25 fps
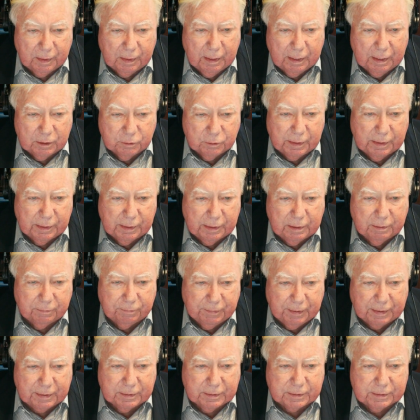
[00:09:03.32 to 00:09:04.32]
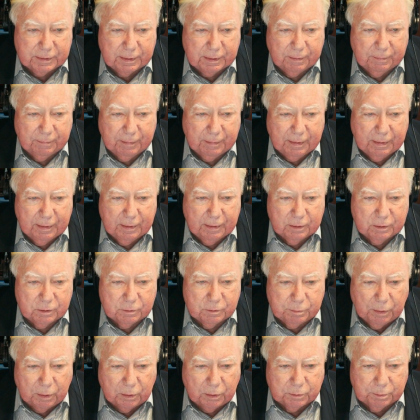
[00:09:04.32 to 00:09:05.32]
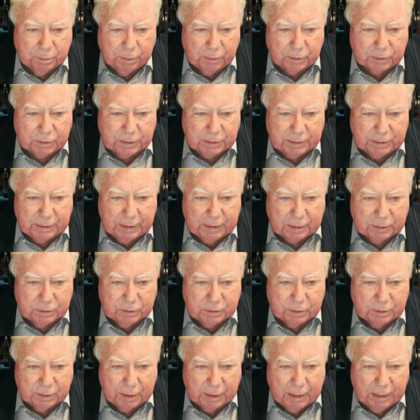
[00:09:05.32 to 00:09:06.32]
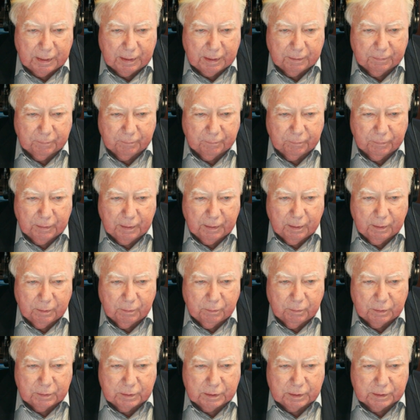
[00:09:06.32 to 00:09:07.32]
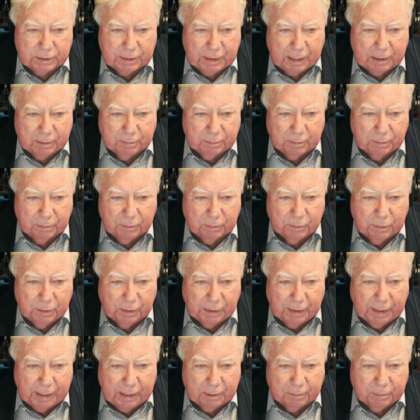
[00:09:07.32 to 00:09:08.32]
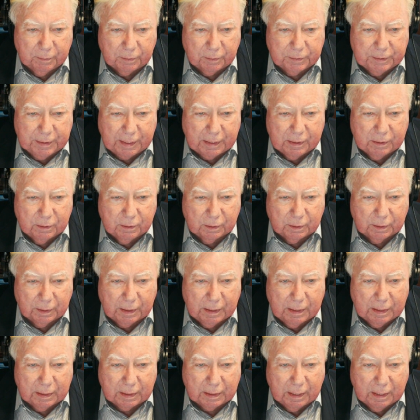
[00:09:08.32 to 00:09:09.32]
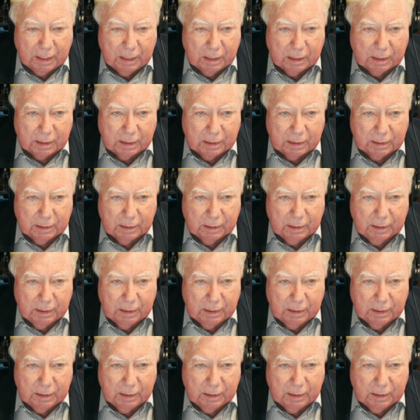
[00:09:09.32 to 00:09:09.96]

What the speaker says: Israeli defense spokesperson yesterday, which is Rear Admiral Daniel Hagari,